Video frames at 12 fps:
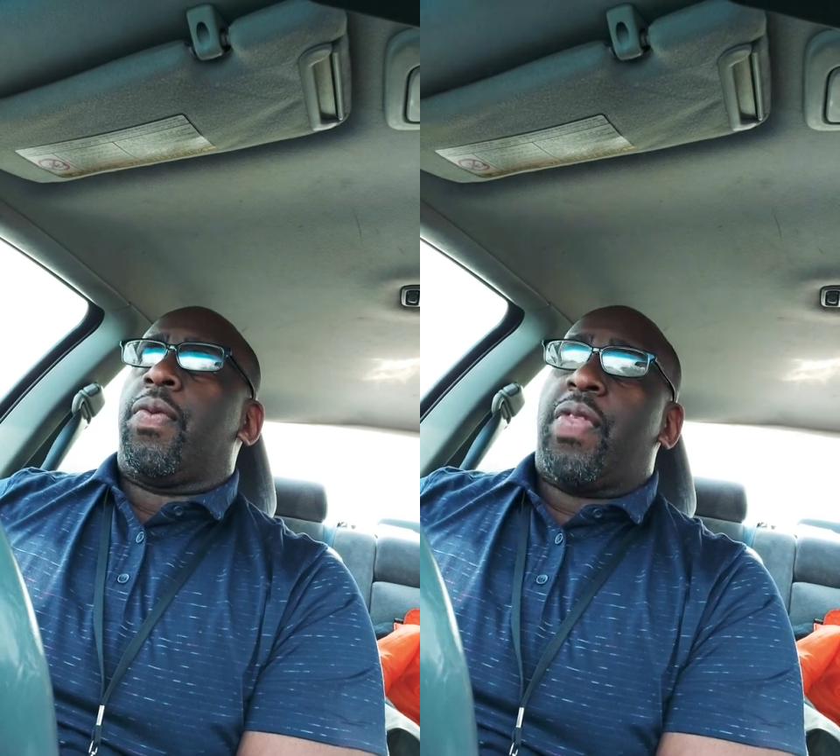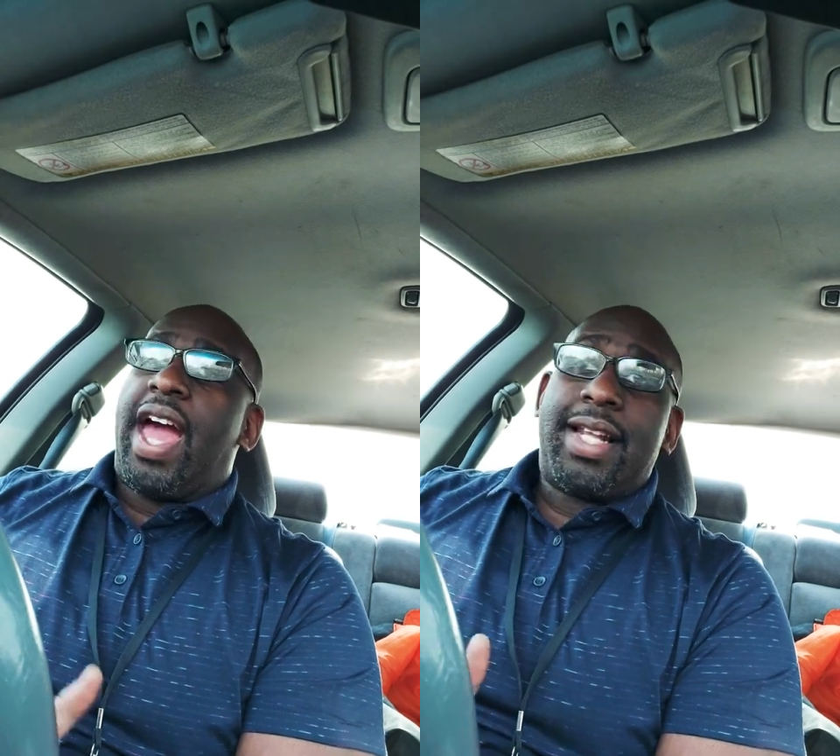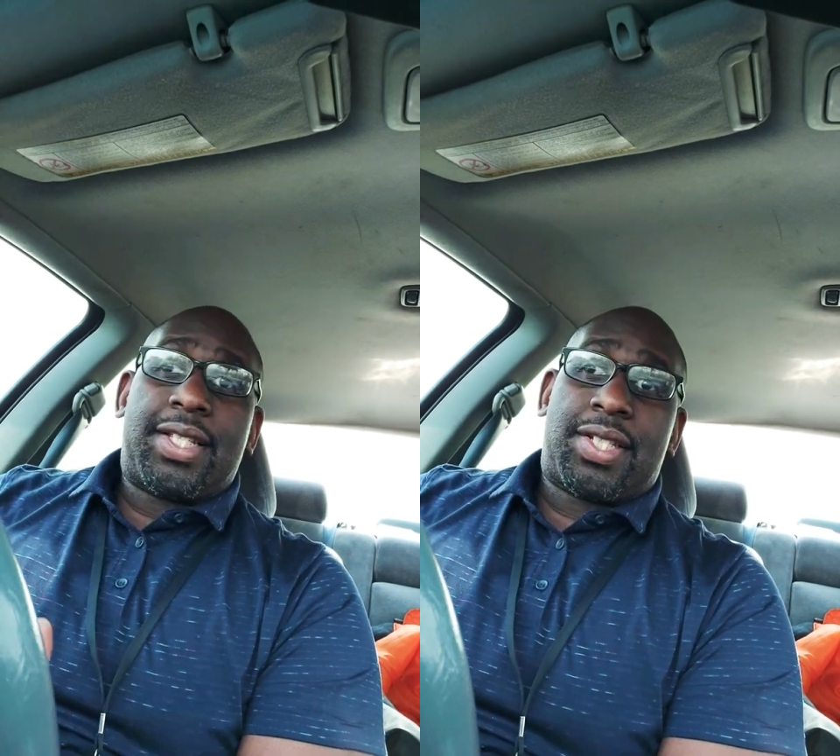
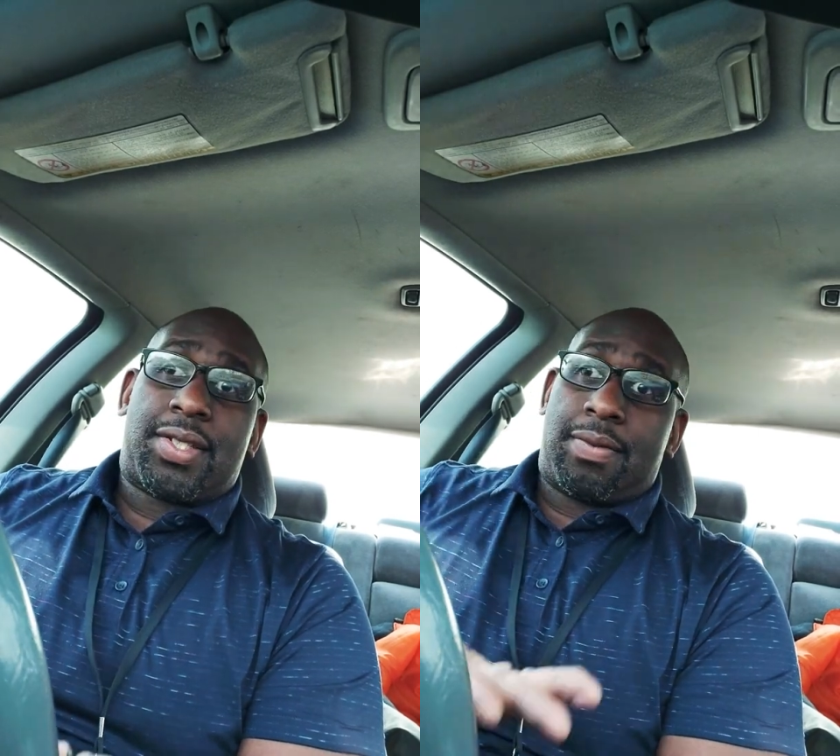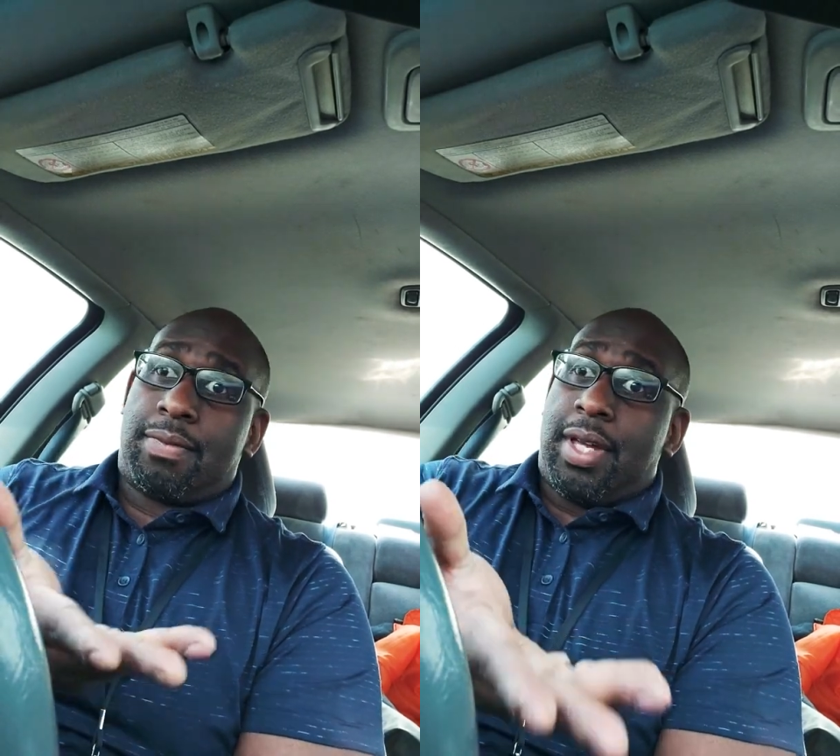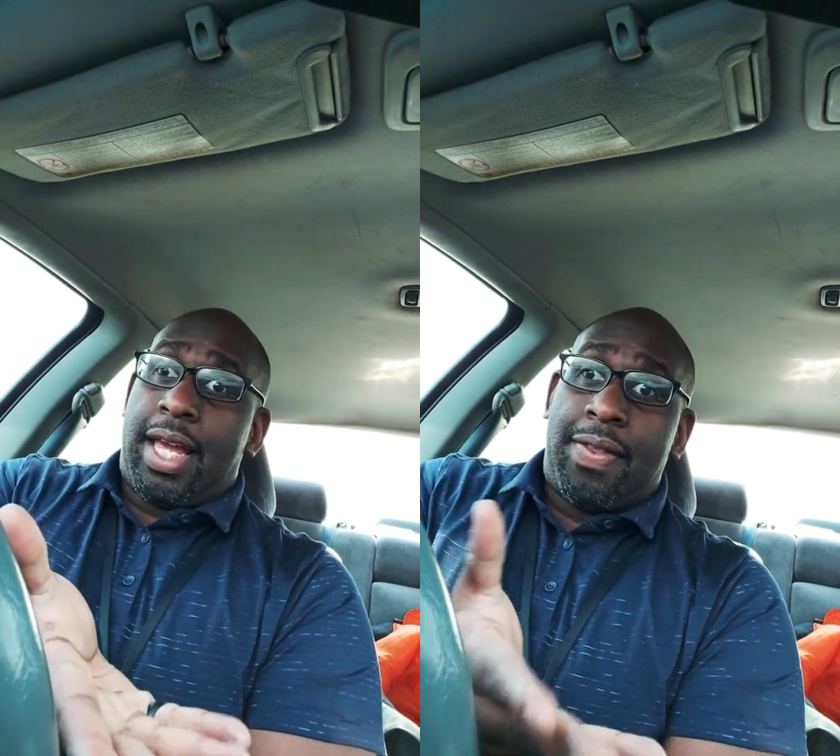that's,
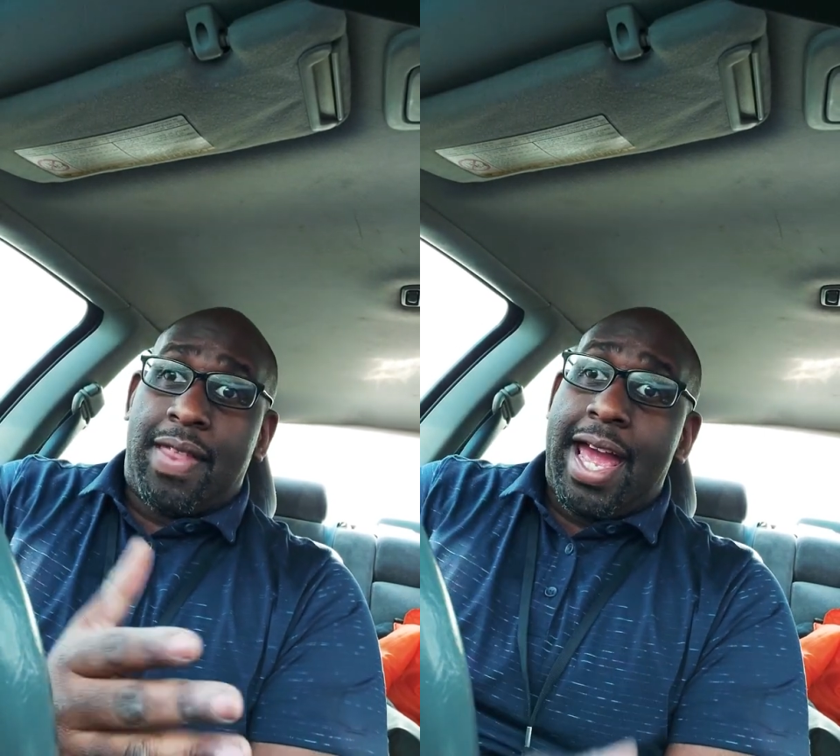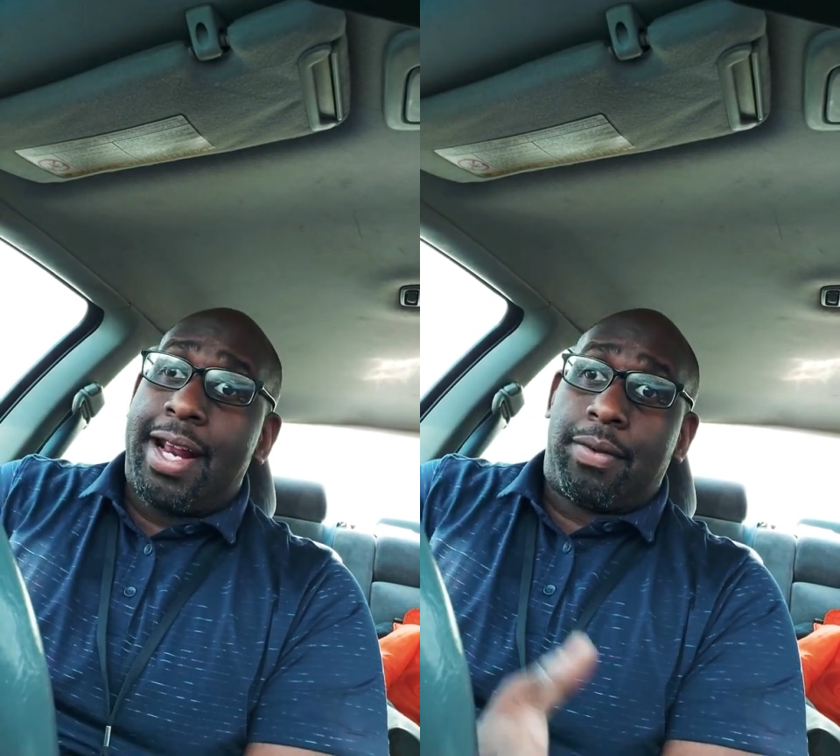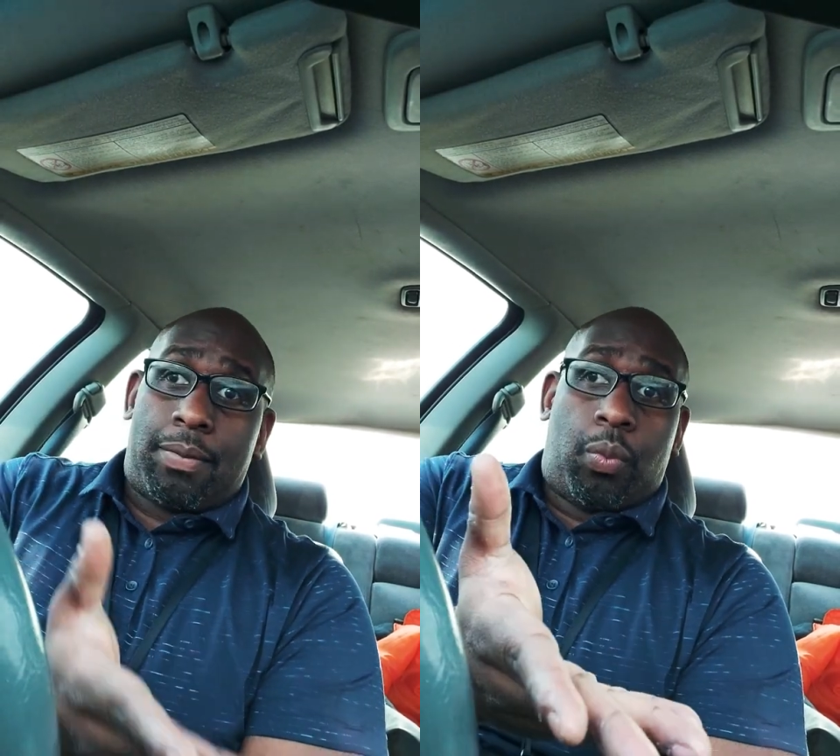in
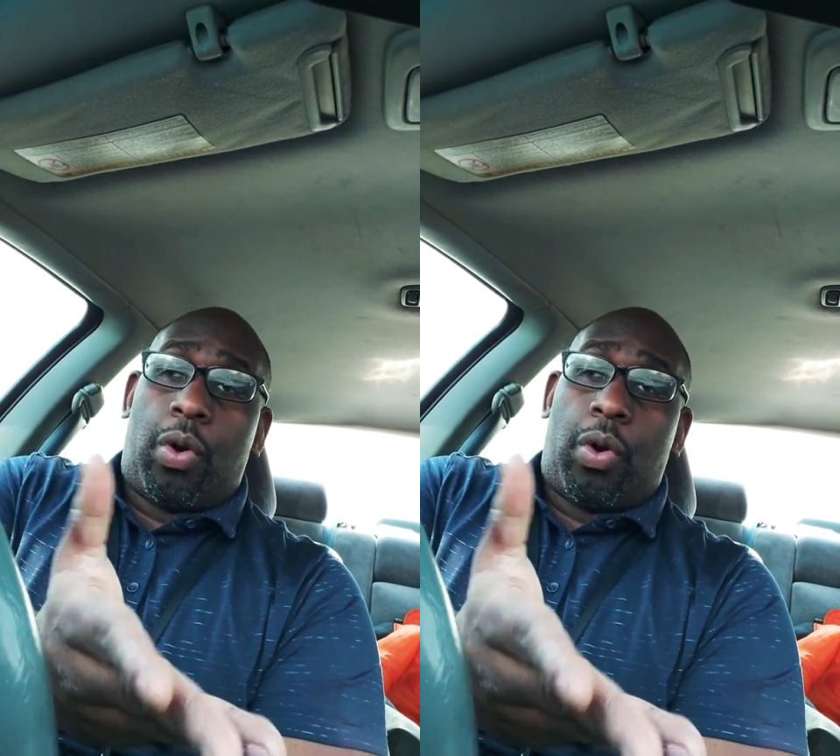that